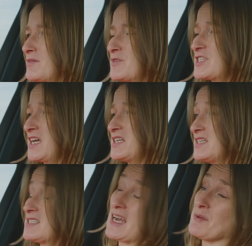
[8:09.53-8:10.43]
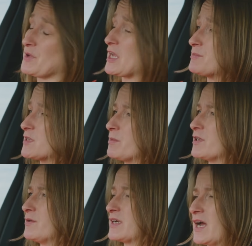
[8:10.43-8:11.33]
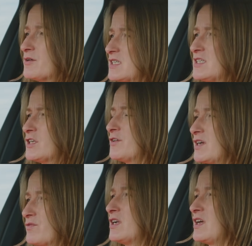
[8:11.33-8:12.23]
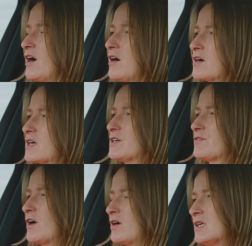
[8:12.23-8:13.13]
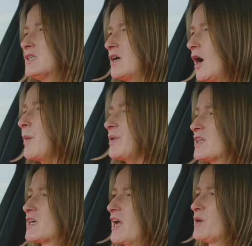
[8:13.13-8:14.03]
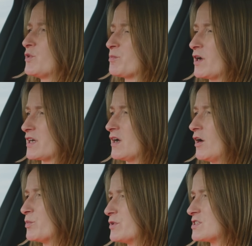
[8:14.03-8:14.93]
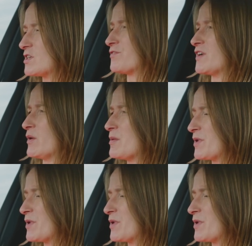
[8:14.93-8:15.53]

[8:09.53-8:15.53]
Mercedes and BMW and Audi, you know, they really are kind of like upping the game with plug-in hybrid stuff now.